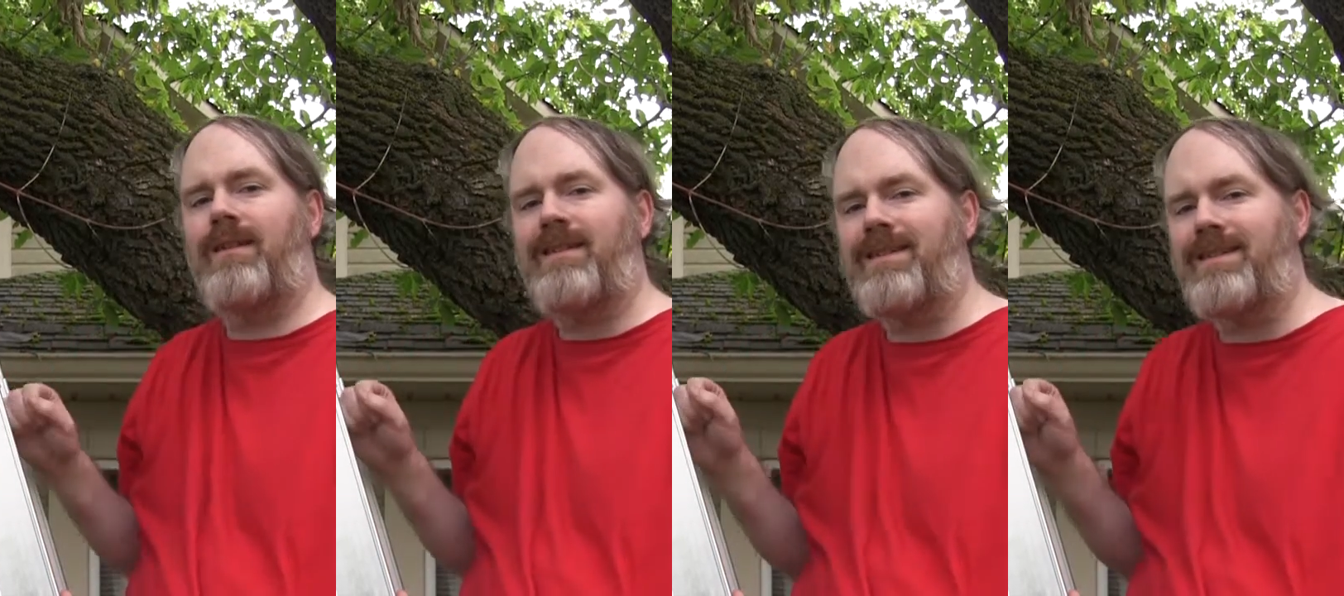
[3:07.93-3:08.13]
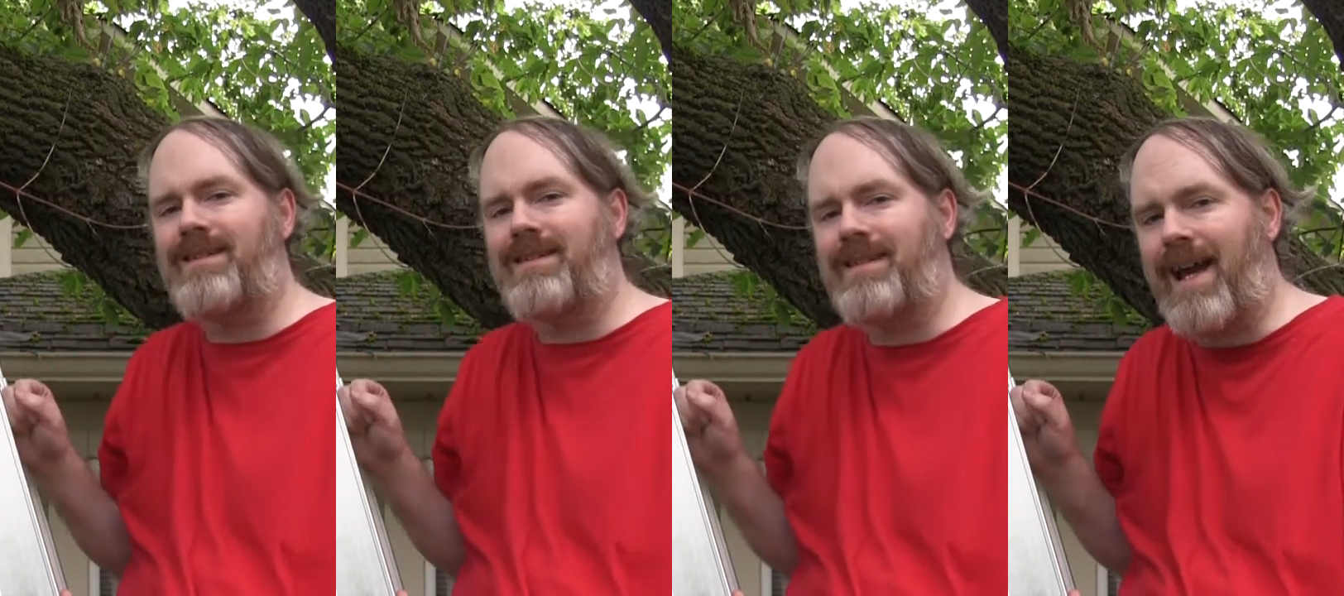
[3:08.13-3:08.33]

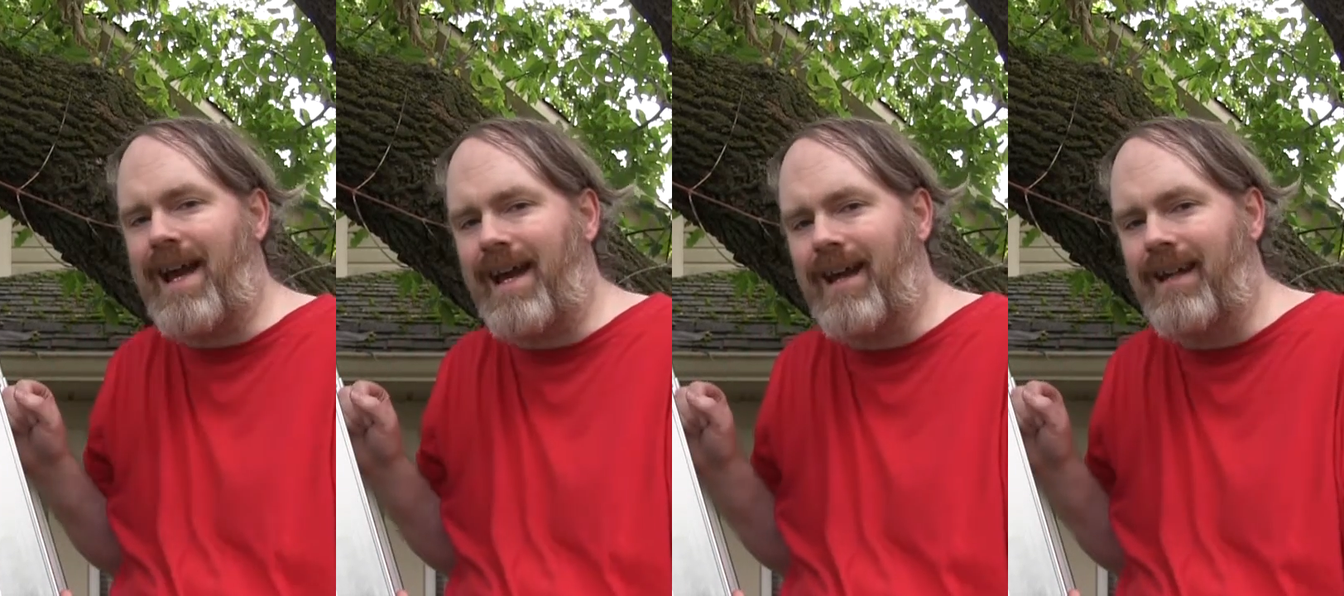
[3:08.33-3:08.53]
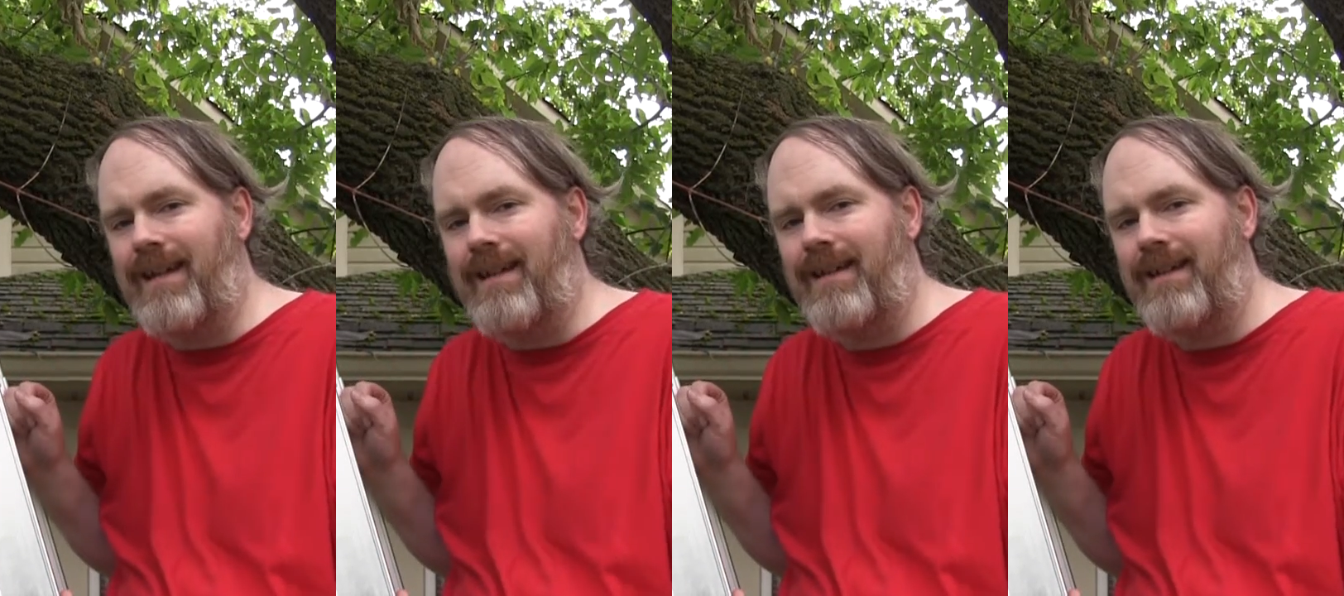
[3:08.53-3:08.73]

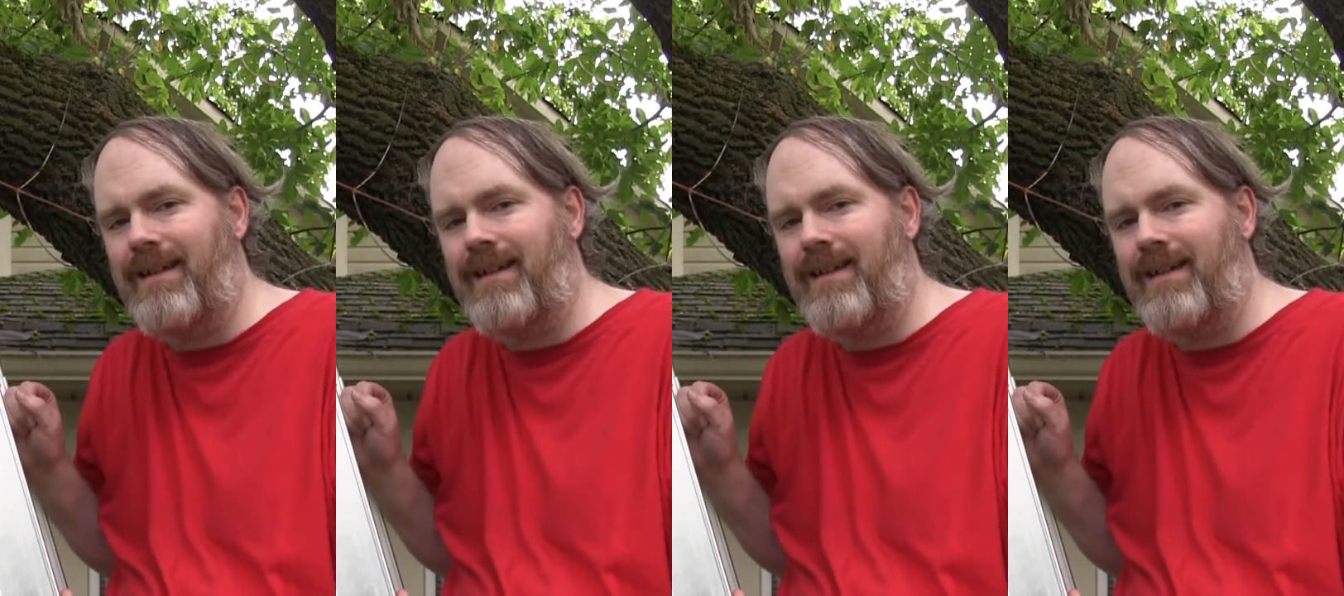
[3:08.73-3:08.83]
instead,